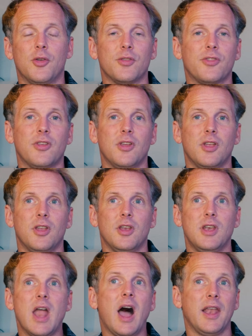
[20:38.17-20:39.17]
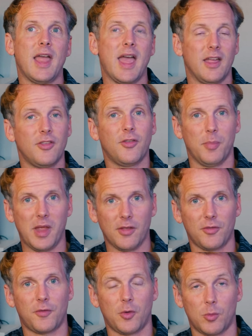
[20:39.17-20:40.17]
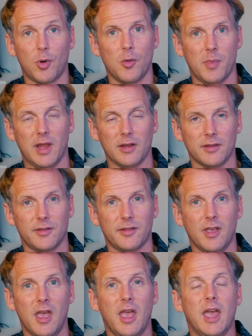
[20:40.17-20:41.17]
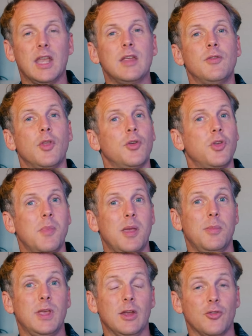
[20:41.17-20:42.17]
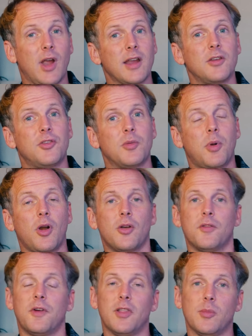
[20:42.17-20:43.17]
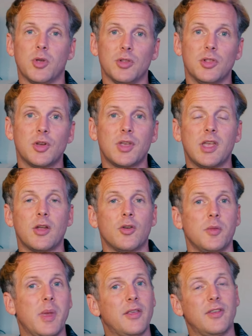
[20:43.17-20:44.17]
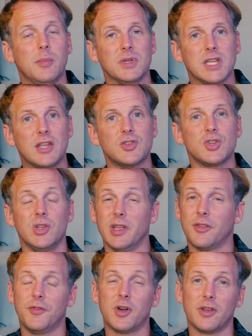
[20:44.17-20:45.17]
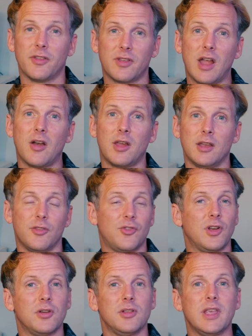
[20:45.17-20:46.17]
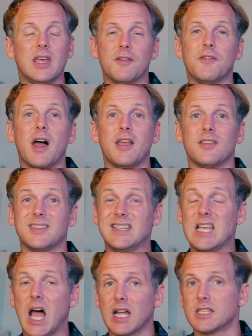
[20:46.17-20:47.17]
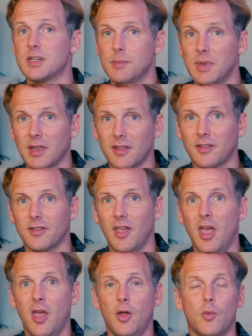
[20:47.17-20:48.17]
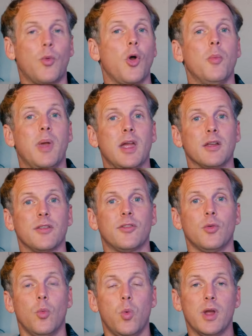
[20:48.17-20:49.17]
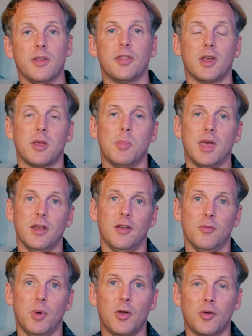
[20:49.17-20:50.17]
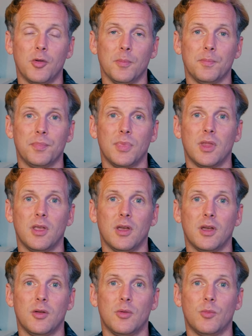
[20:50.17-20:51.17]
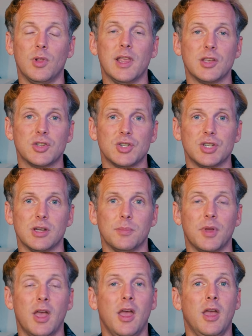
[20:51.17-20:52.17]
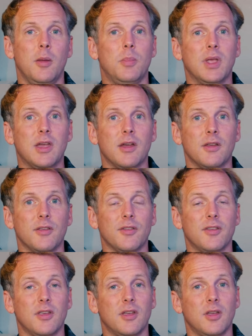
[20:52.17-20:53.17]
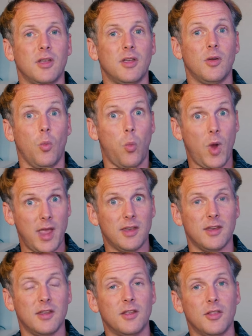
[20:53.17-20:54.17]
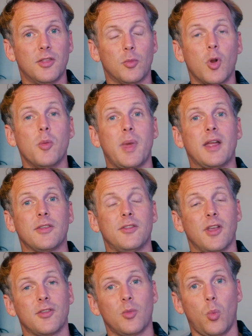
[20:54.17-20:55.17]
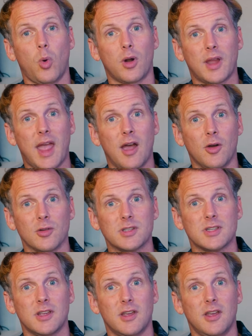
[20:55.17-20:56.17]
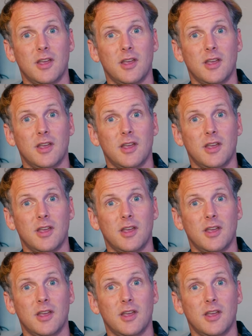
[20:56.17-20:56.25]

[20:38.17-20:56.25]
There's not headspace for romance. And even though you may be attracted to your partner, find them good looking, or you may see potential, it's very scary and it's generally advised not to mix romance with a competitive ballroom relationship because when the romance doesn't work out,